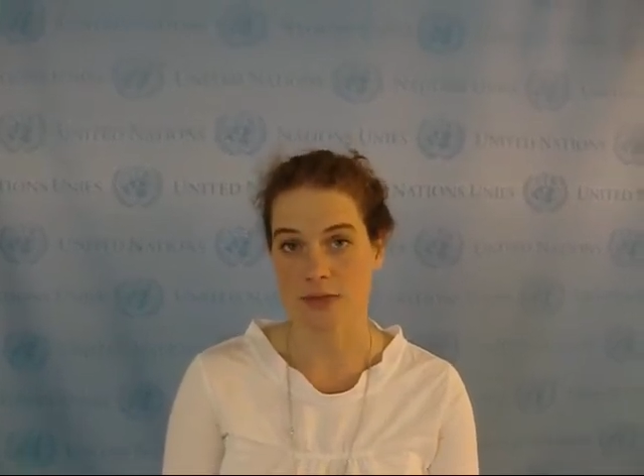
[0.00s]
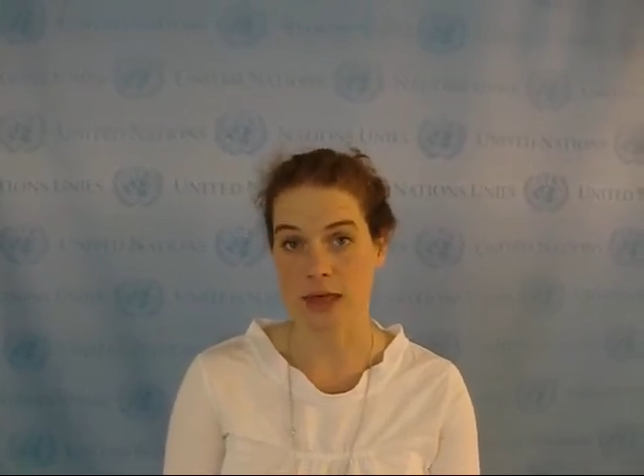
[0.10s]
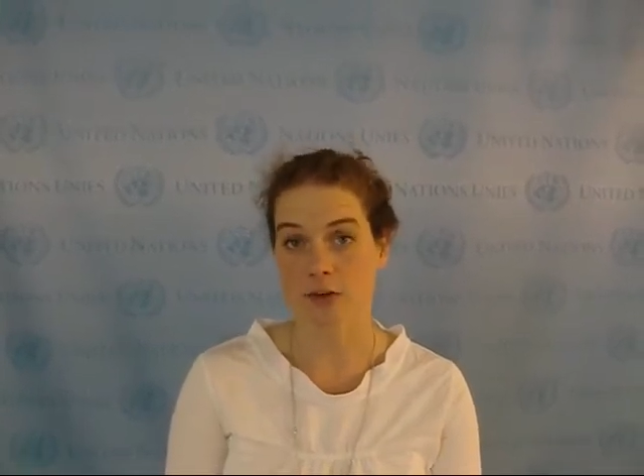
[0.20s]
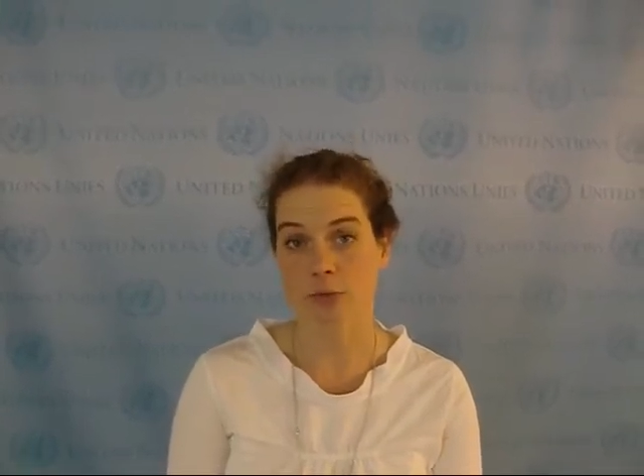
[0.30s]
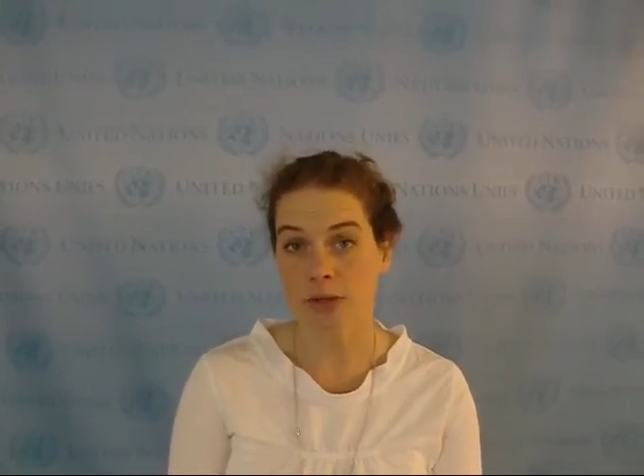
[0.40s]

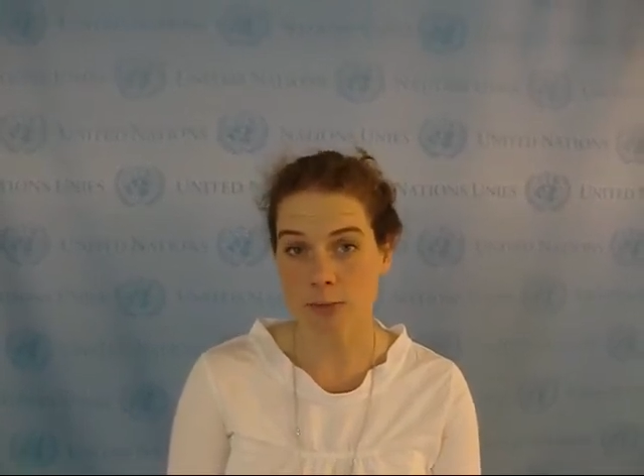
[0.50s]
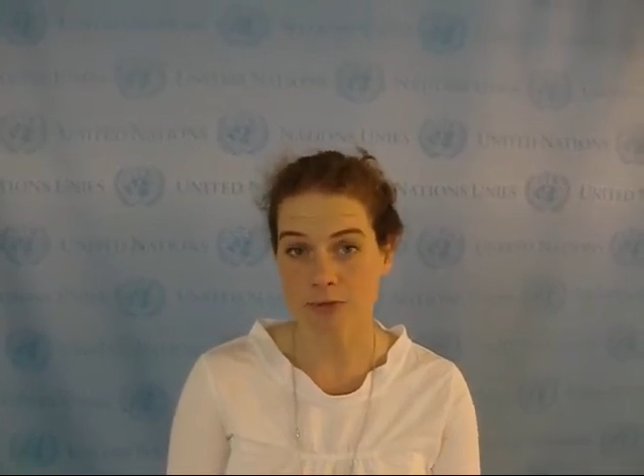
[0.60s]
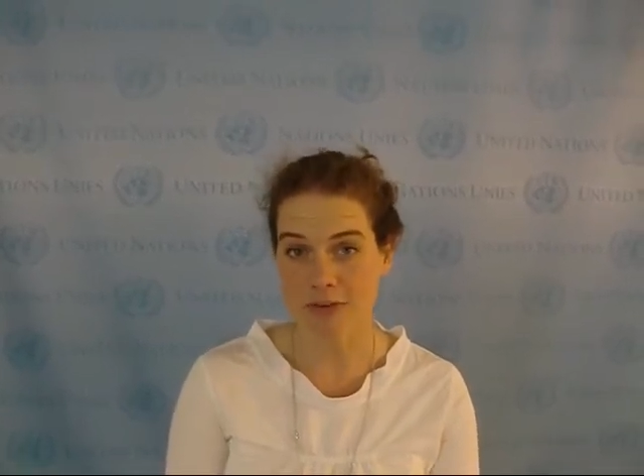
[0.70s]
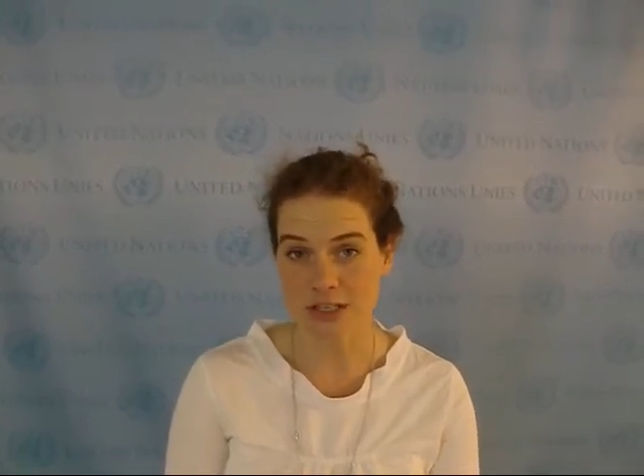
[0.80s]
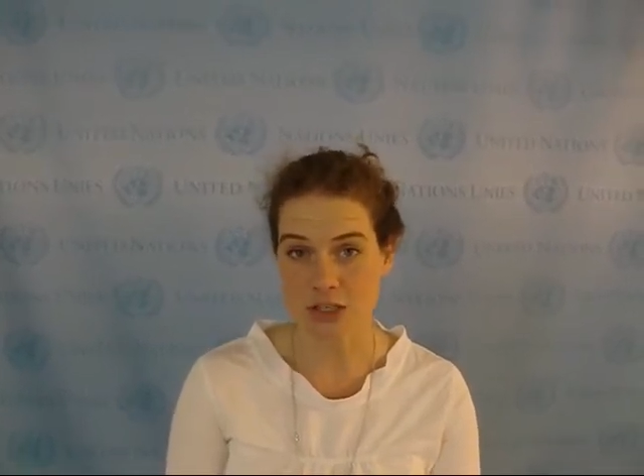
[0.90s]
that have really
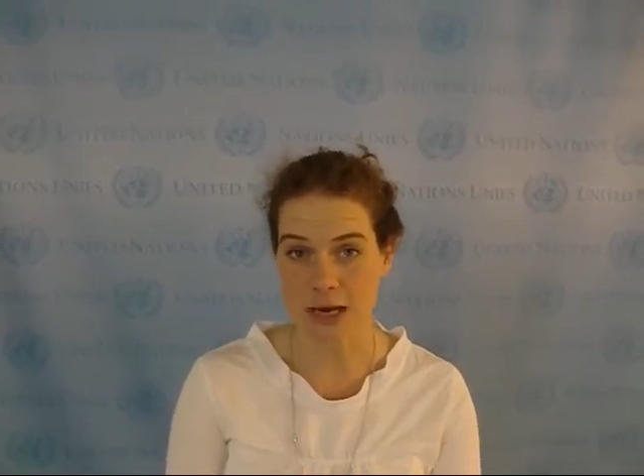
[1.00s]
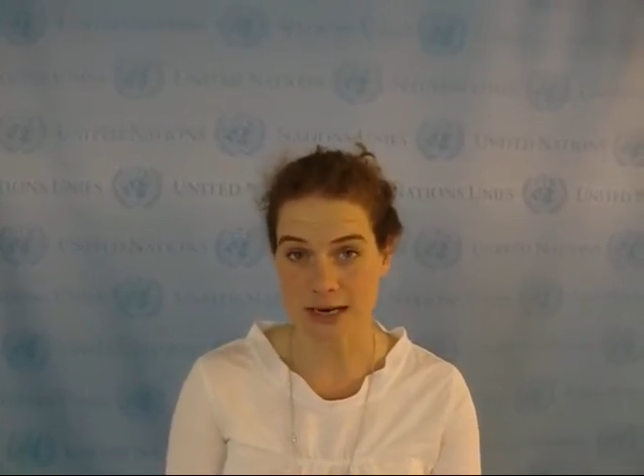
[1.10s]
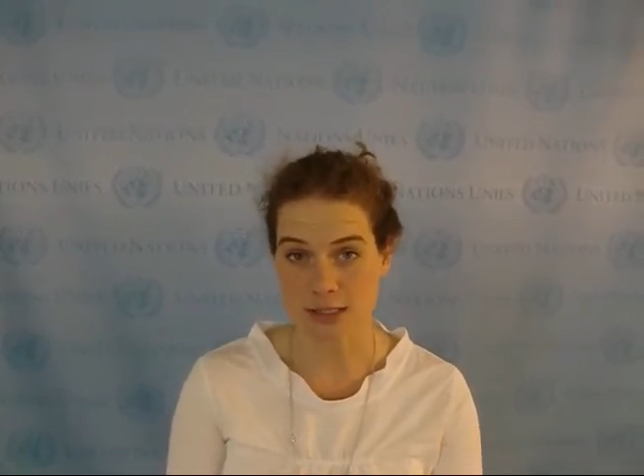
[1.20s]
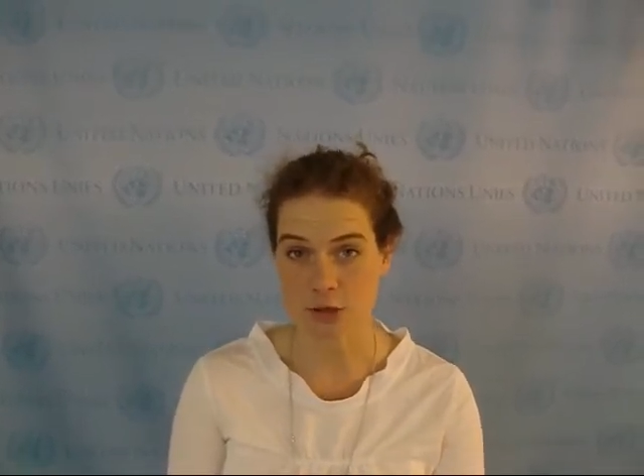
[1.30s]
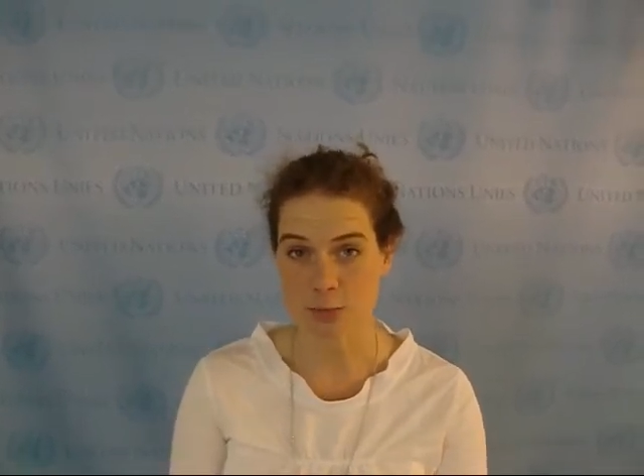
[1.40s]
been fished to
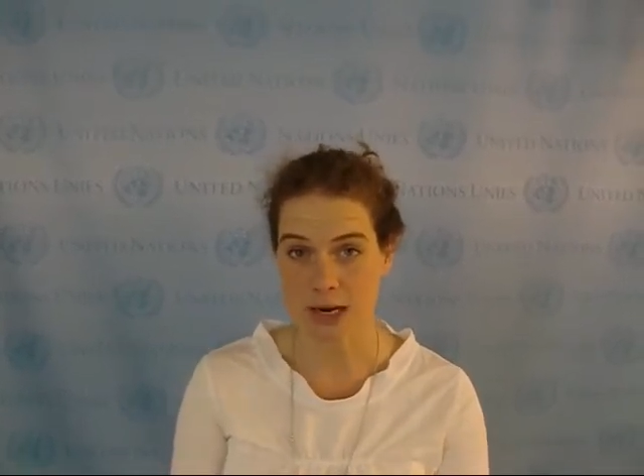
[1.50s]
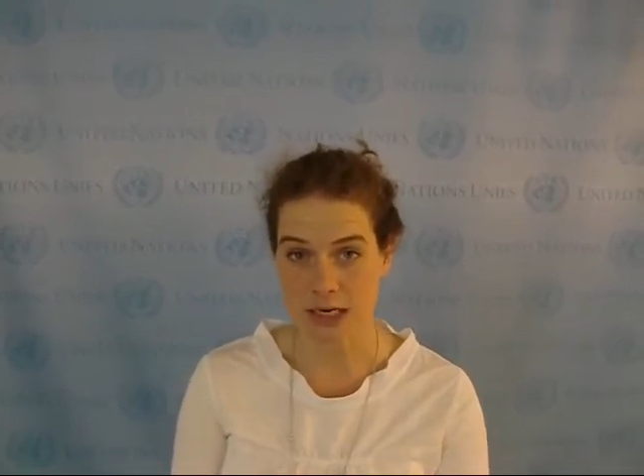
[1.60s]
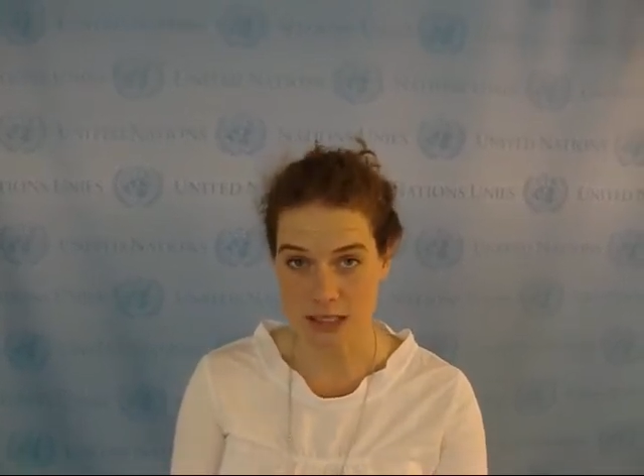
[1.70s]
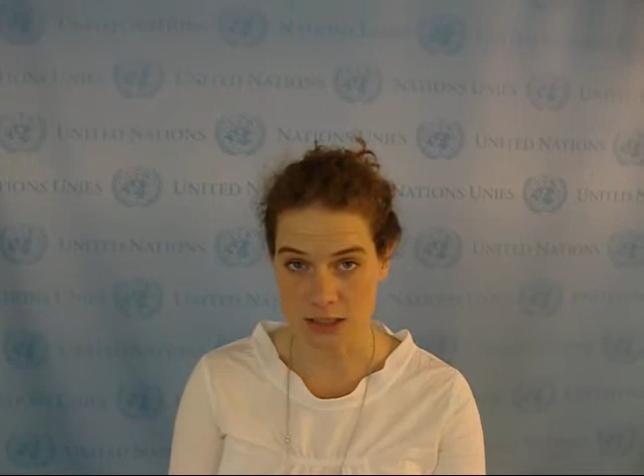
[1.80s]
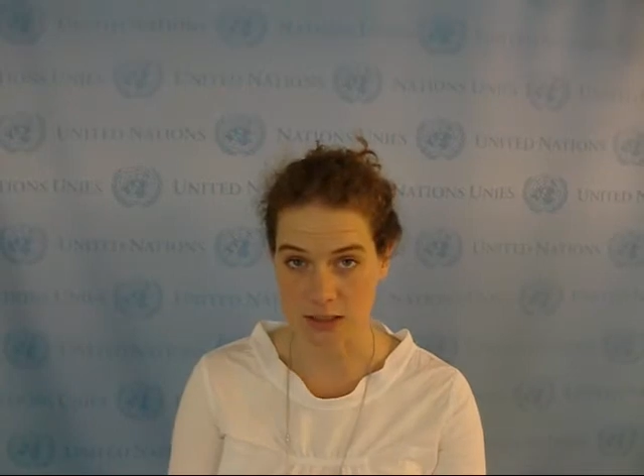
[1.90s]

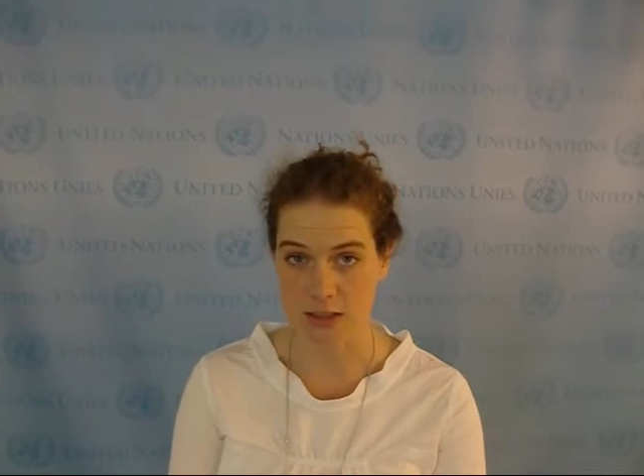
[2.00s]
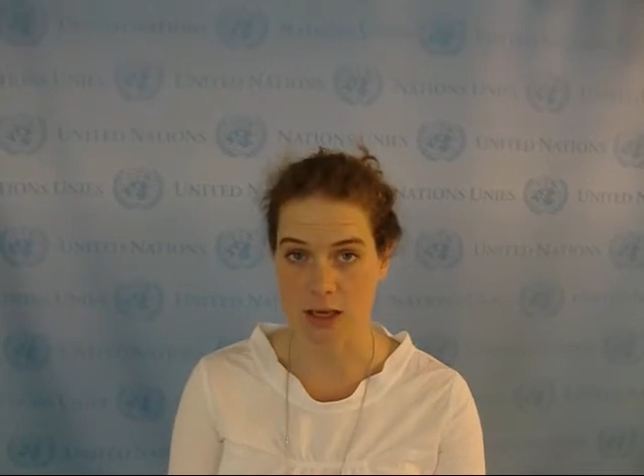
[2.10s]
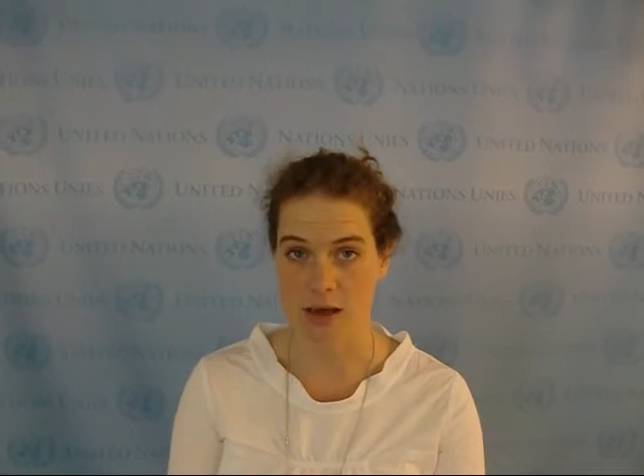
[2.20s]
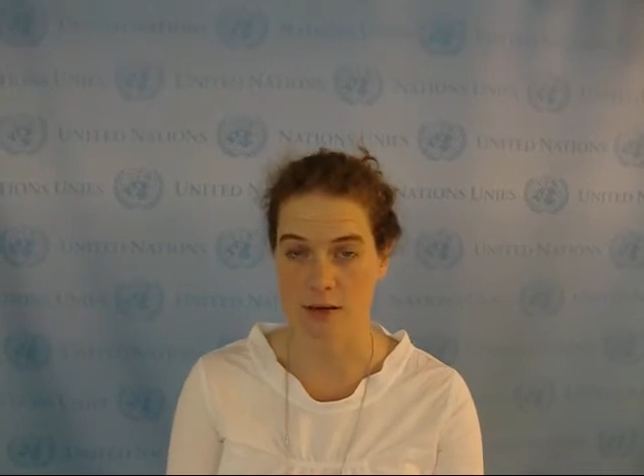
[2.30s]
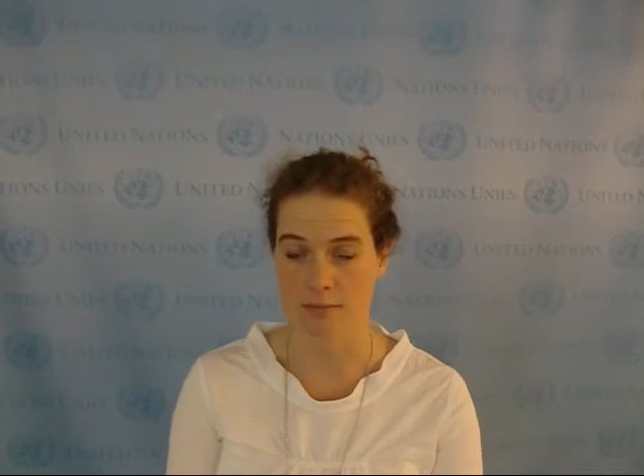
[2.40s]
extirpation
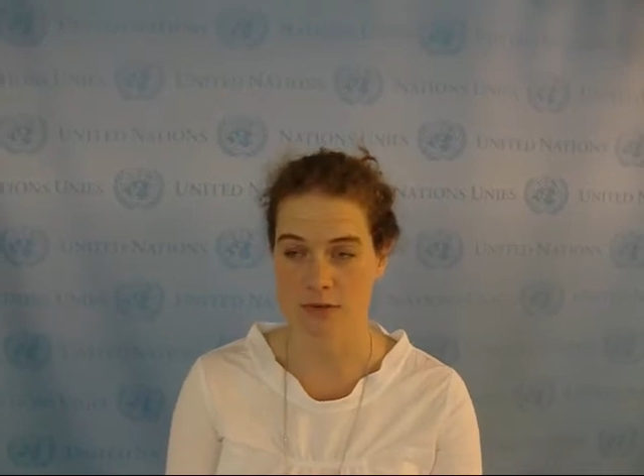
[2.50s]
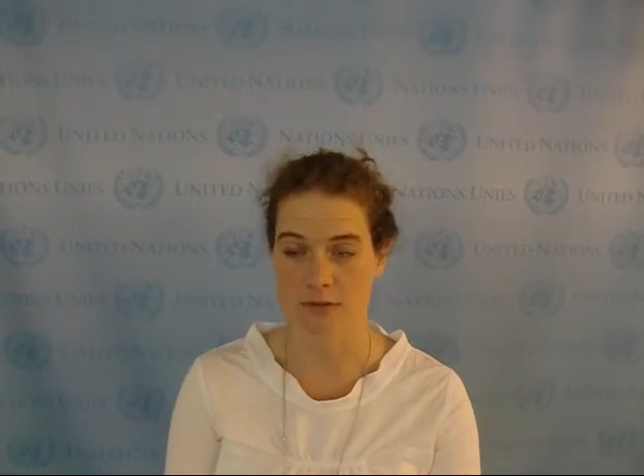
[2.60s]
um,